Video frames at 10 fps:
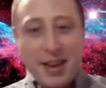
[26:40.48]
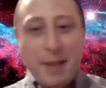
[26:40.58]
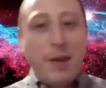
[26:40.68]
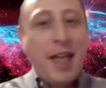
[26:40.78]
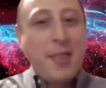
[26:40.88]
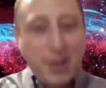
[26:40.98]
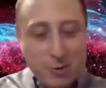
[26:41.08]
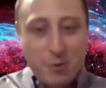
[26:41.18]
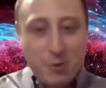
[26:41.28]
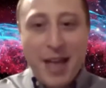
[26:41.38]
but and then you
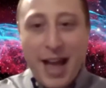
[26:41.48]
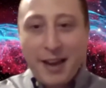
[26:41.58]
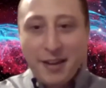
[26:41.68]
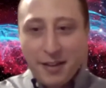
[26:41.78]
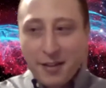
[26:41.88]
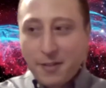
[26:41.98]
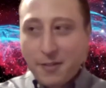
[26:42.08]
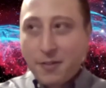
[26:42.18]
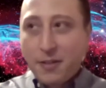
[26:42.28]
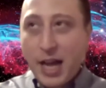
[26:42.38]
do that
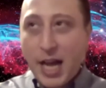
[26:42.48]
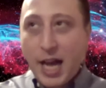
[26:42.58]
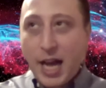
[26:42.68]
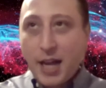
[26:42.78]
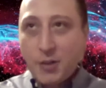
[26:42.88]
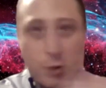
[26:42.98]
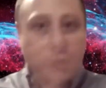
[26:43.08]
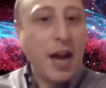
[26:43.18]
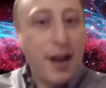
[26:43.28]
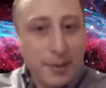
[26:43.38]
uh, two
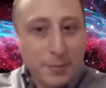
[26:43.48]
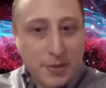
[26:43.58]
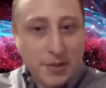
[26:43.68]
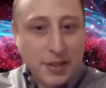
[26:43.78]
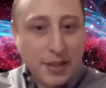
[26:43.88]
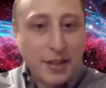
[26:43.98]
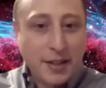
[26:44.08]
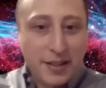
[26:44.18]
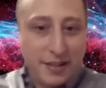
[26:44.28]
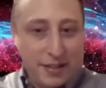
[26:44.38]
times,
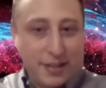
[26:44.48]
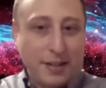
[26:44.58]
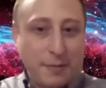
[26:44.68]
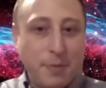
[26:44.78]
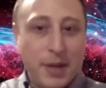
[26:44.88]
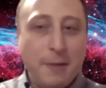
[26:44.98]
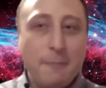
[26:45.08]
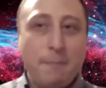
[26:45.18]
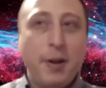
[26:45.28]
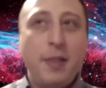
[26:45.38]
but
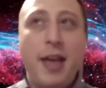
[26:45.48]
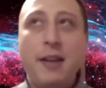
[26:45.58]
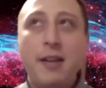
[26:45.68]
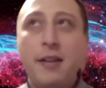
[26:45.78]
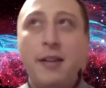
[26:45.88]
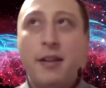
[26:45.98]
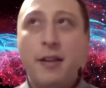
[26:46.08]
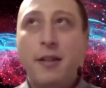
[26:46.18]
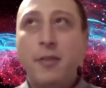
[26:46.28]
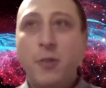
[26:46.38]
but then
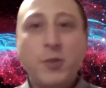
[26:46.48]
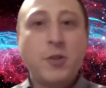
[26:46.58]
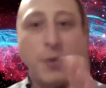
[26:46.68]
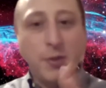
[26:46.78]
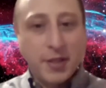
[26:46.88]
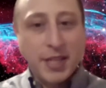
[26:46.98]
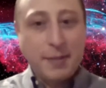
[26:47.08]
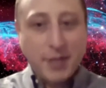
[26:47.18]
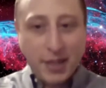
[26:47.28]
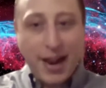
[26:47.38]
those those are the times
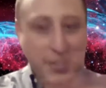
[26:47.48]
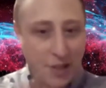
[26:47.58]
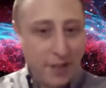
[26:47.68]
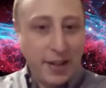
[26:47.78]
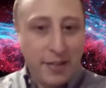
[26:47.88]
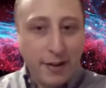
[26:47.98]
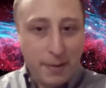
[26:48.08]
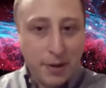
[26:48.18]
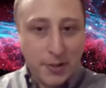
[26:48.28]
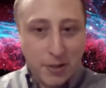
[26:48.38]
that you're actually like there in
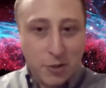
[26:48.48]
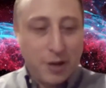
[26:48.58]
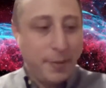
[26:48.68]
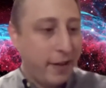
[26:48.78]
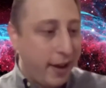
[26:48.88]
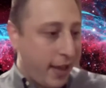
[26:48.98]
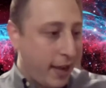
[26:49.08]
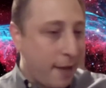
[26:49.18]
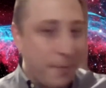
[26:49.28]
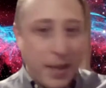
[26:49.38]
person streaming, right? Like,
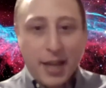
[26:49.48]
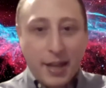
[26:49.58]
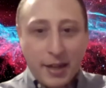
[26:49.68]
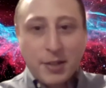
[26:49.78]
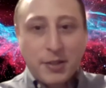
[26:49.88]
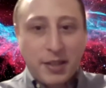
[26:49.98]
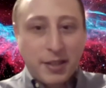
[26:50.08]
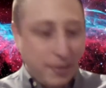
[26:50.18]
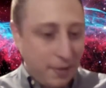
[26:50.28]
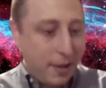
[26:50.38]
because uh,
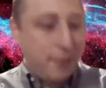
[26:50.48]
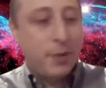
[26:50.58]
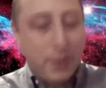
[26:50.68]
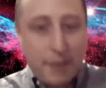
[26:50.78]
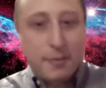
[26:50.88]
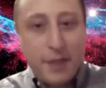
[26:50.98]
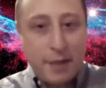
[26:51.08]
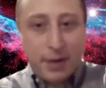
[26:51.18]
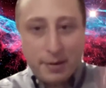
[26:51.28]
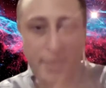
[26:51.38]
because
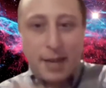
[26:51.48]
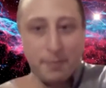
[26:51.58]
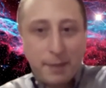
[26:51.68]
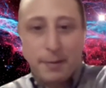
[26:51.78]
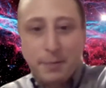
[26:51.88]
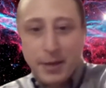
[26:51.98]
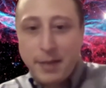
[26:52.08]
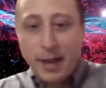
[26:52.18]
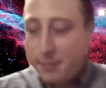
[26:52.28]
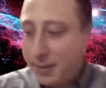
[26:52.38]
Eventbrite we kept like bumping it
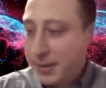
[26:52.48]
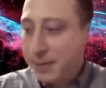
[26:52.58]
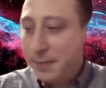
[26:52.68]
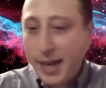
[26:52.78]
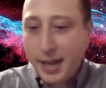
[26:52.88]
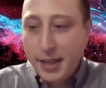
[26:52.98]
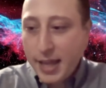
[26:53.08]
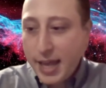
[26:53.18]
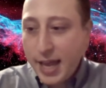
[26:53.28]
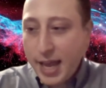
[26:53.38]
back and bumping it back,
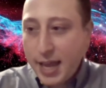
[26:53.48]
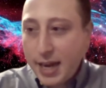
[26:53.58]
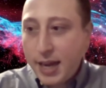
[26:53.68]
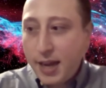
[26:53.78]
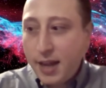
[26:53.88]
and uh,